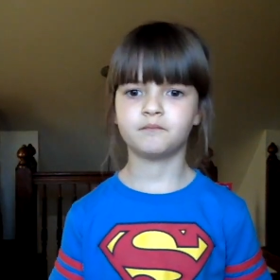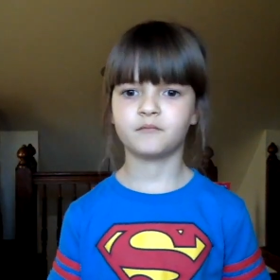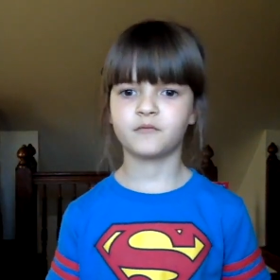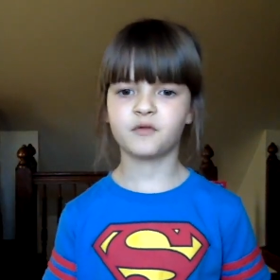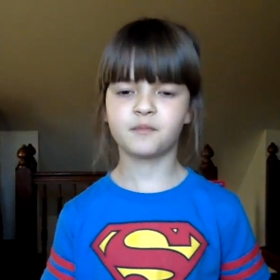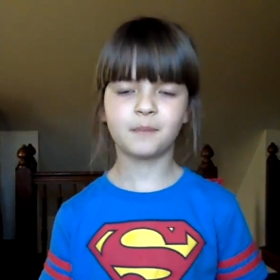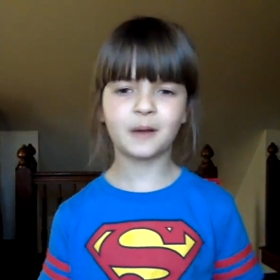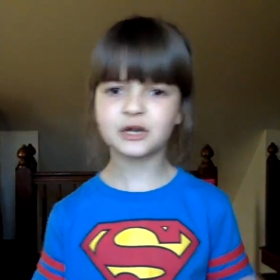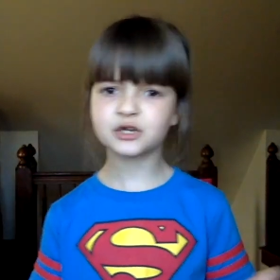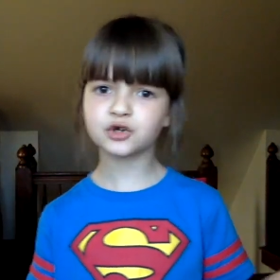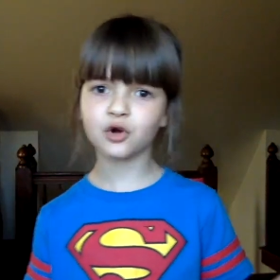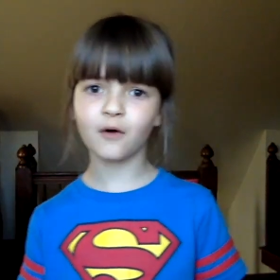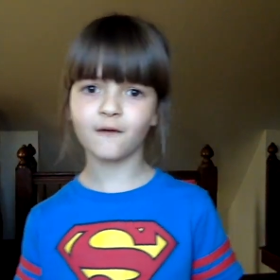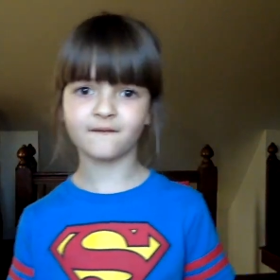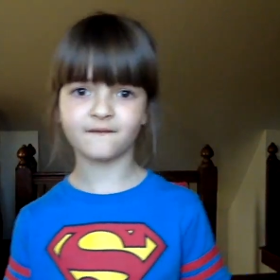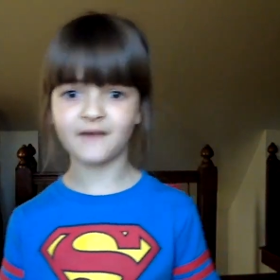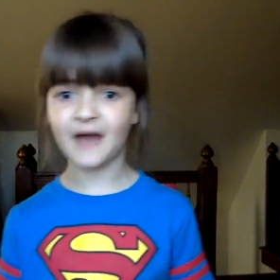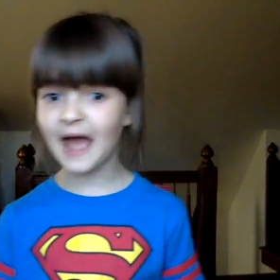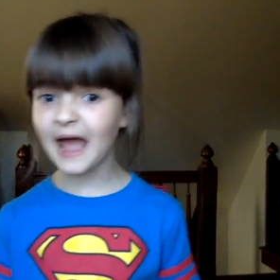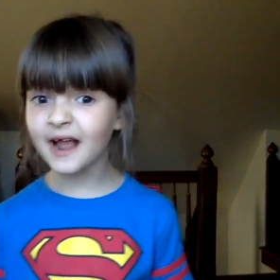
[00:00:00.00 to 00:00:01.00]
special
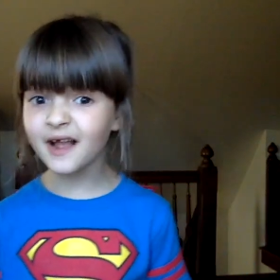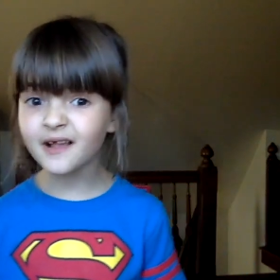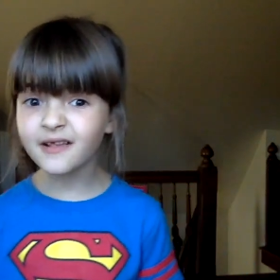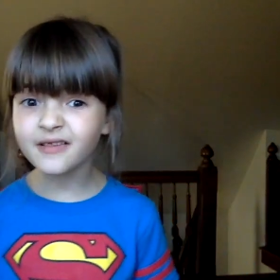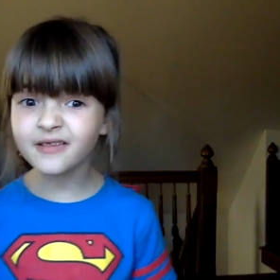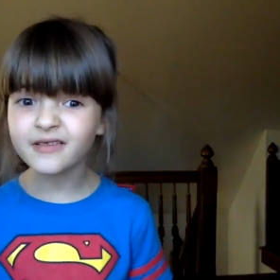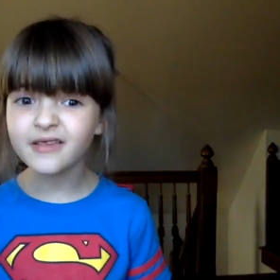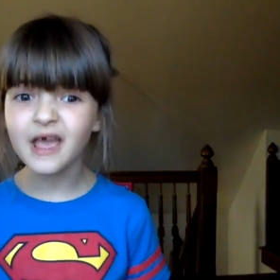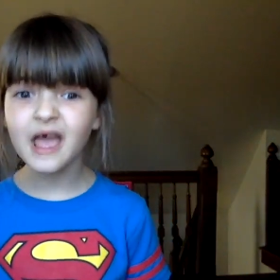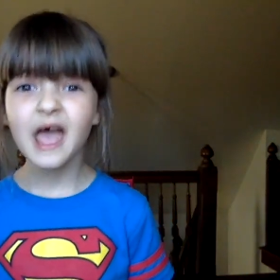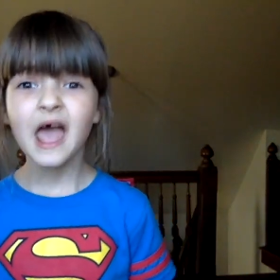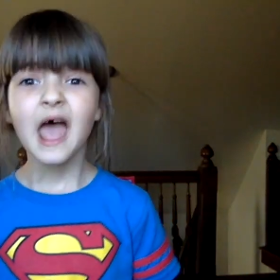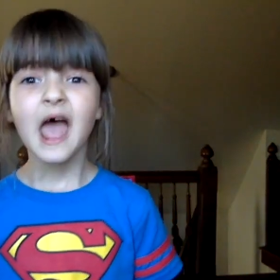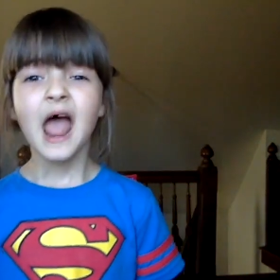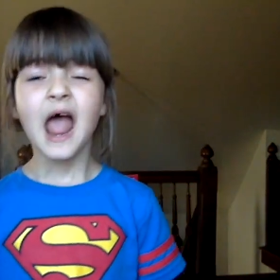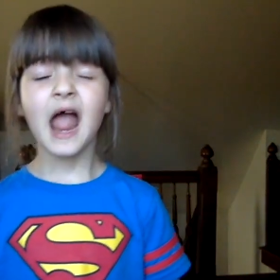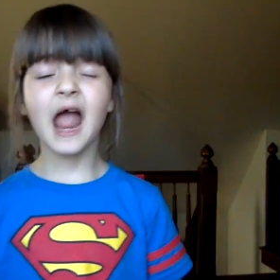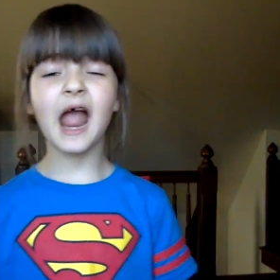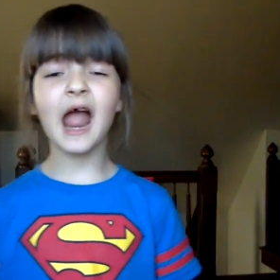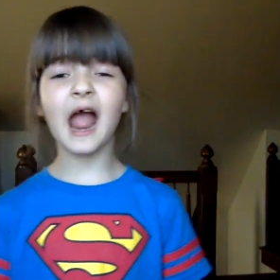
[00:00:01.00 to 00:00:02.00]

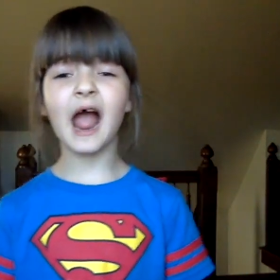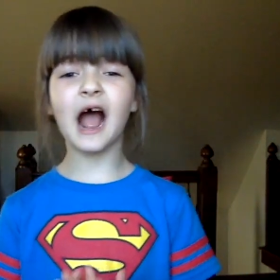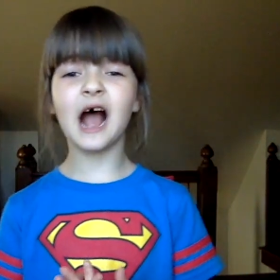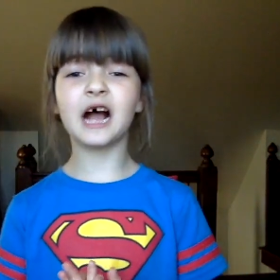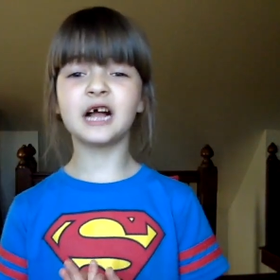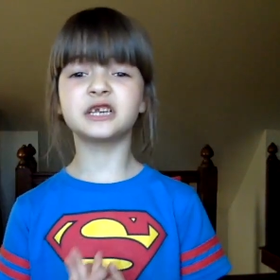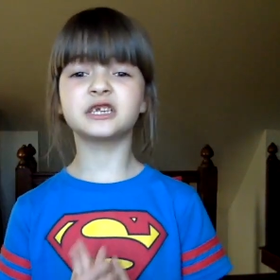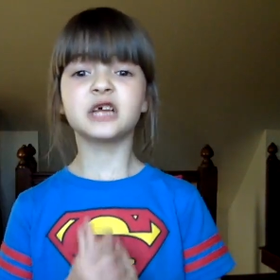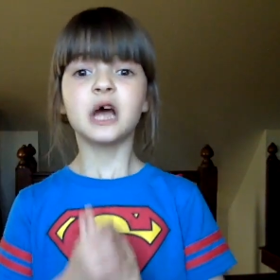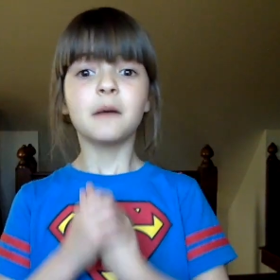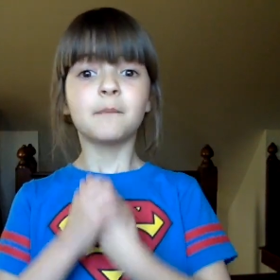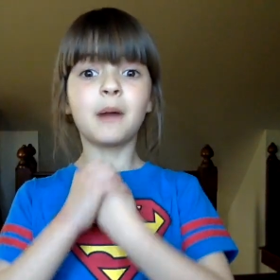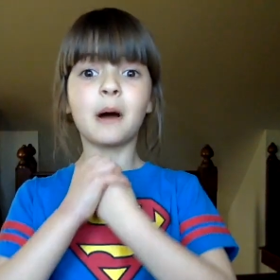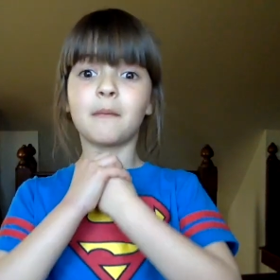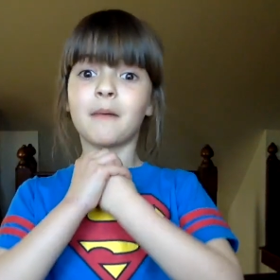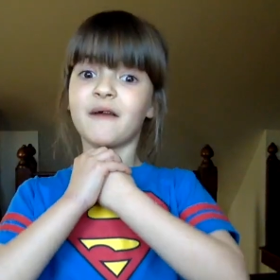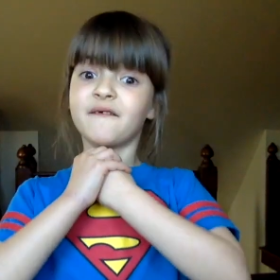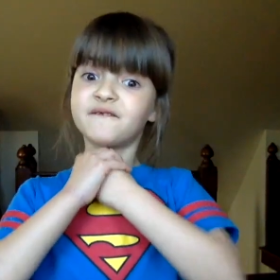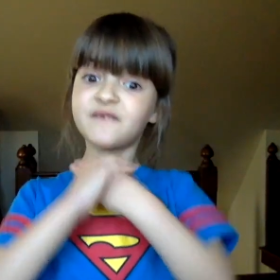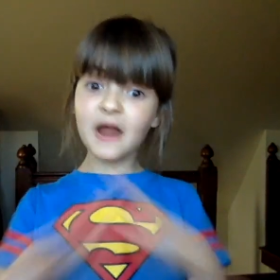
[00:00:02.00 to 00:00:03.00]
effects and but
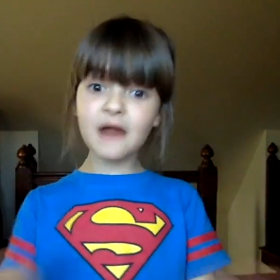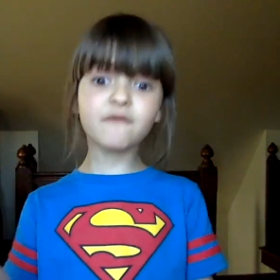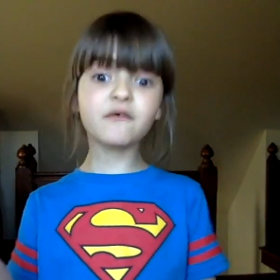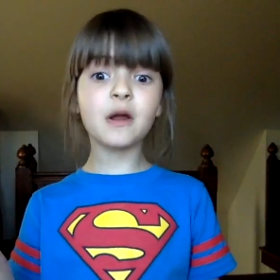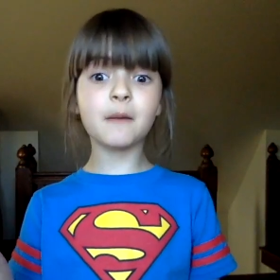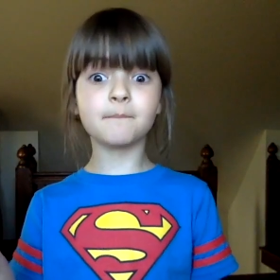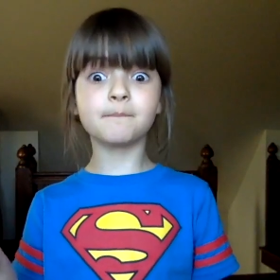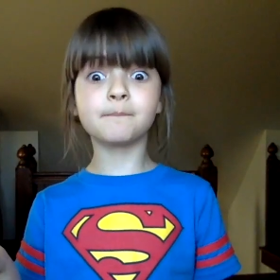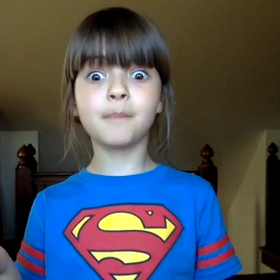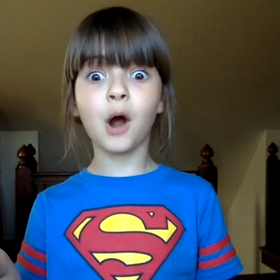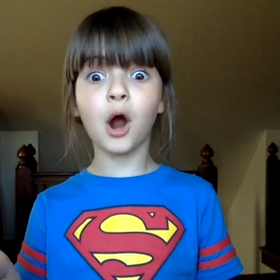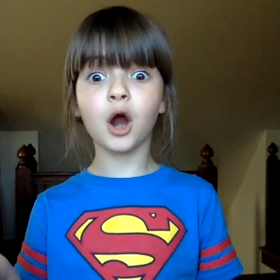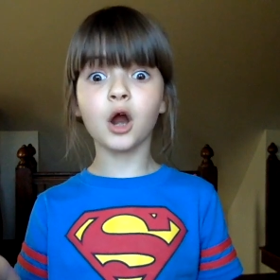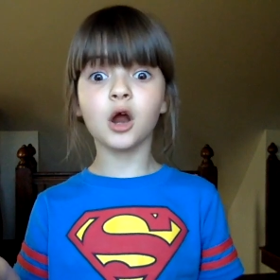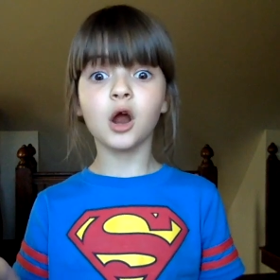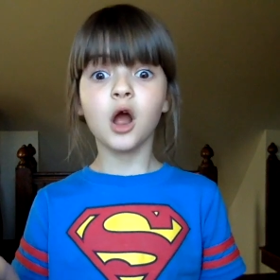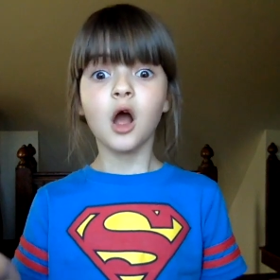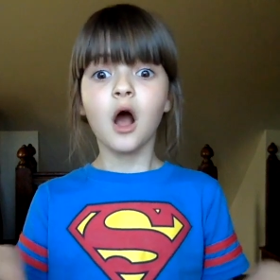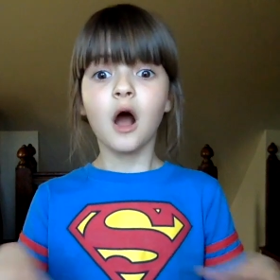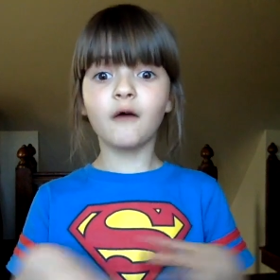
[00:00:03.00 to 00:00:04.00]
my favorite part